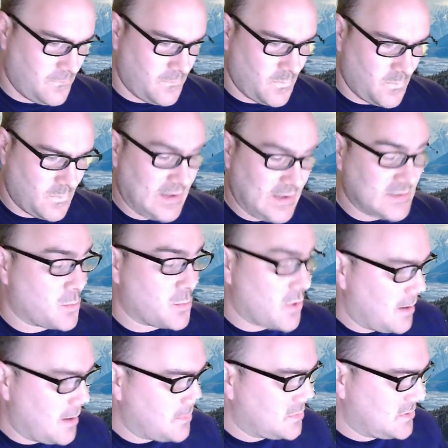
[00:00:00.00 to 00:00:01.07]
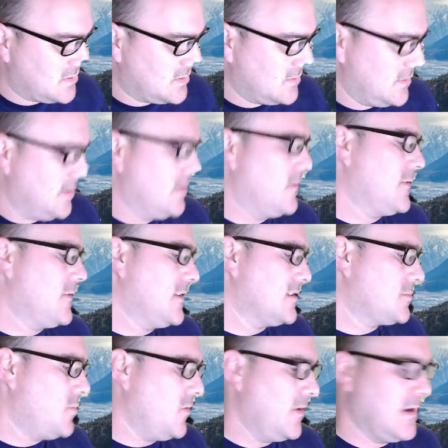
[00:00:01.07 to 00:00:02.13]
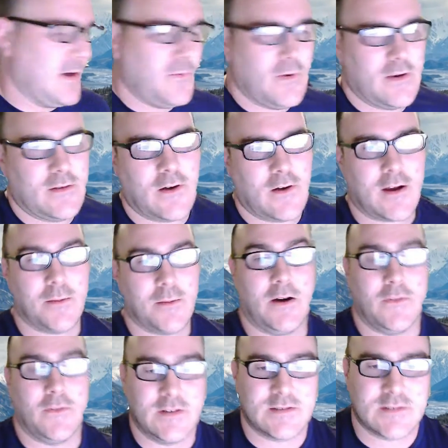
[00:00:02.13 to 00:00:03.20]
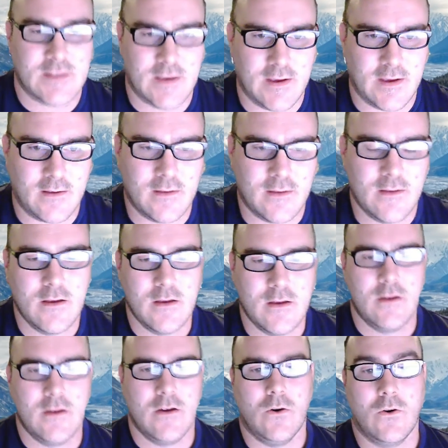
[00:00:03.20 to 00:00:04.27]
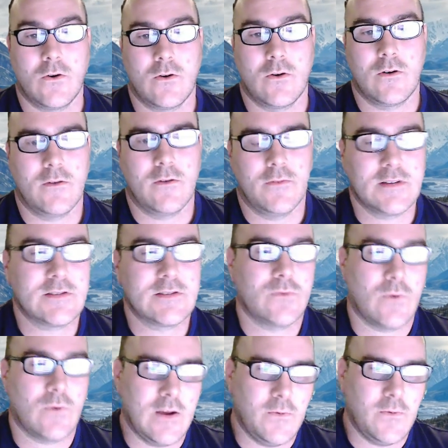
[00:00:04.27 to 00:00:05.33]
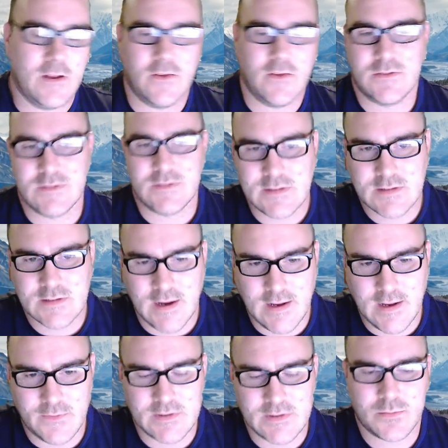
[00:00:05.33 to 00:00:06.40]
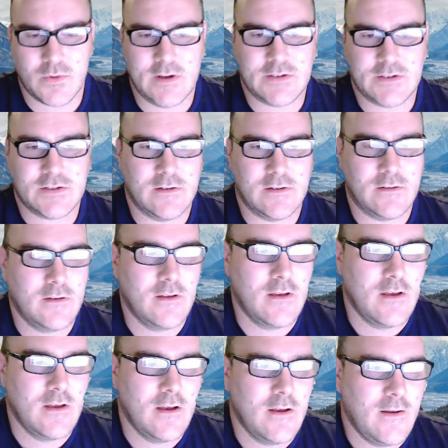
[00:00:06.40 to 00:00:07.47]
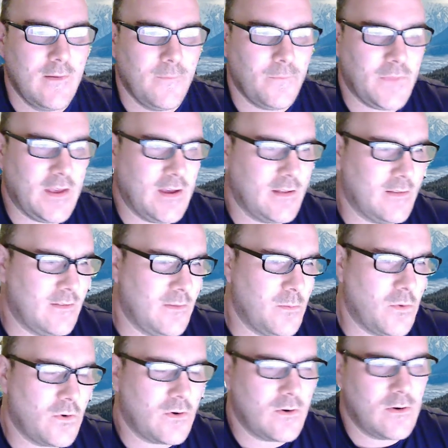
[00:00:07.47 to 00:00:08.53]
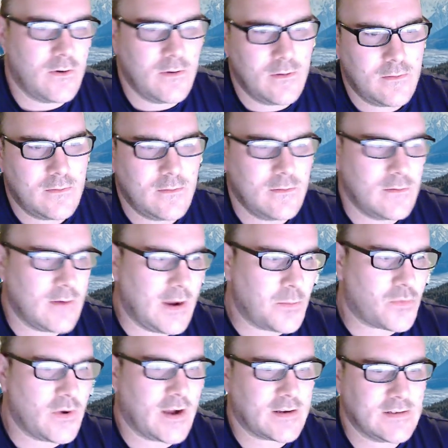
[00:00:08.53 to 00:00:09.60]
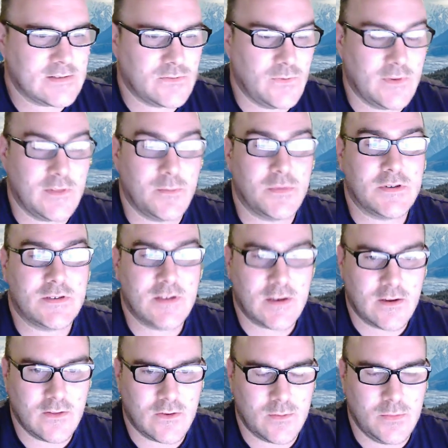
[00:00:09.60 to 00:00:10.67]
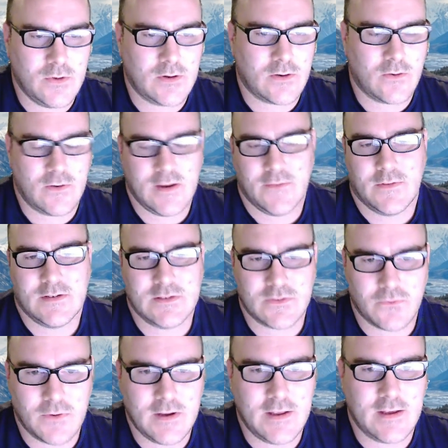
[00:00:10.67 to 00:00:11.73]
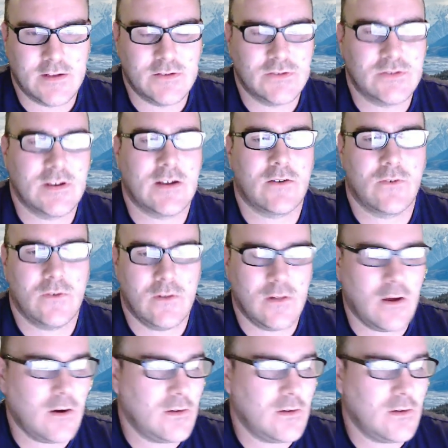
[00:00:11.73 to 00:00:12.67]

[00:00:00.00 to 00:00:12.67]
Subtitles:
as prompts. At this point I want to talk about this thing, or this is where I want to use this kind of expression. And the more I practice with a particular book, or even just reading in general, I'll